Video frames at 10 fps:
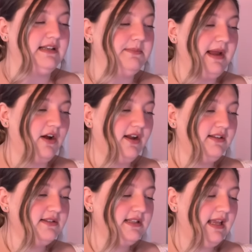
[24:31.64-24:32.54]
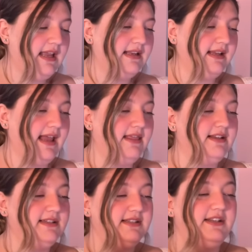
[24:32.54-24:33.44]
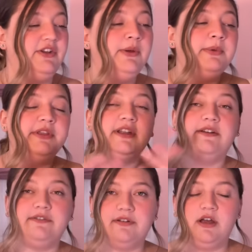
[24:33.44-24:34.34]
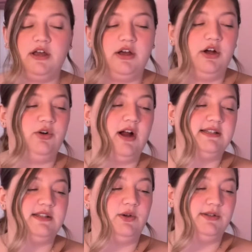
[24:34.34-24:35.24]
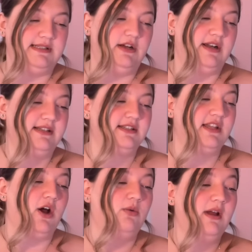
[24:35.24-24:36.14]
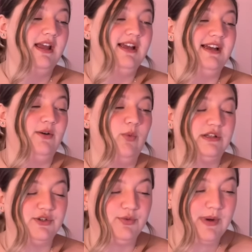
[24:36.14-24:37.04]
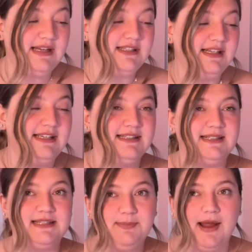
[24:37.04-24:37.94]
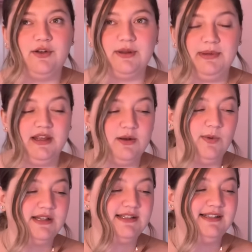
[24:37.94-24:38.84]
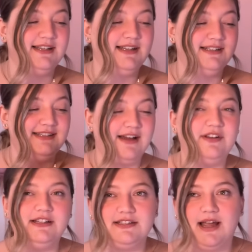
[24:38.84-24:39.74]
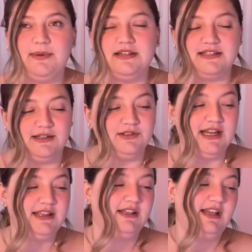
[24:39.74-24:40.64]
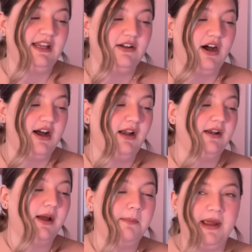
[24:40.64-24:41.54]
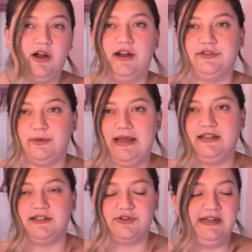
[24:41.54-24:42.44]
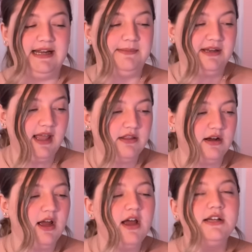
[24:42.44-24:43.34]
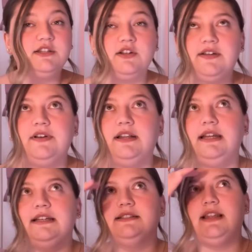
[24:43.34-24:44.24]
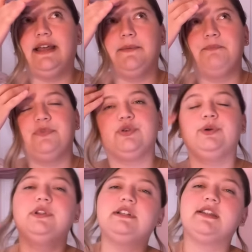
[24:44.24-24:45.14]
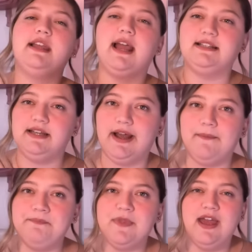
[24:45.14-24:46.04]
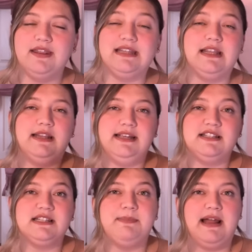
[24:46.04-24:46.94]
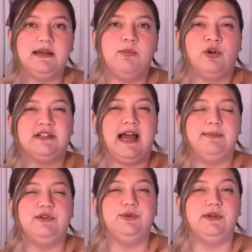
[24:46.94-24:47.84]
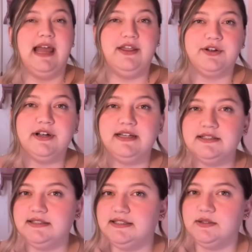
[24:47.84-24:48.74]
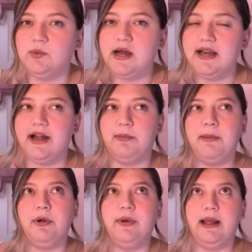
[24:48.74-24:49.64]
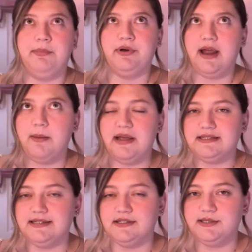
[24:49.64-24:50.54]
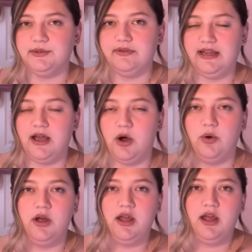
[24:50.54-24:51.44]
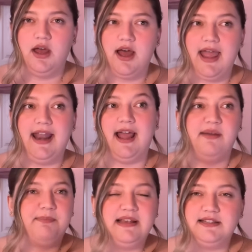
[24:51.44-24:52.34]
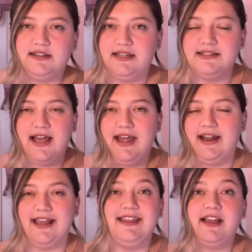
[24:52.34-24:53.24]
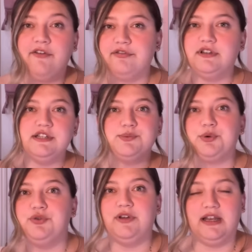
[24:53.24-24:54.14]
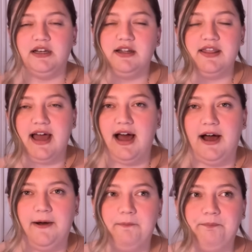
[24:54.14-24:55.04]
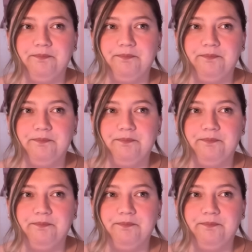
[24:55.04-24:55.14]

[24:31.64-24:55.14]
to pairings. And again, this is cumulative across the whole series. So what's crazy is despite only being in one season, Daphne and Simon still take the lead on a pairings romantic screen time together. So there definitely is like truth to the idea that the leads spend more time together in season 1. I remember when I put out my season 2 video and I basically said, I think I've disproven that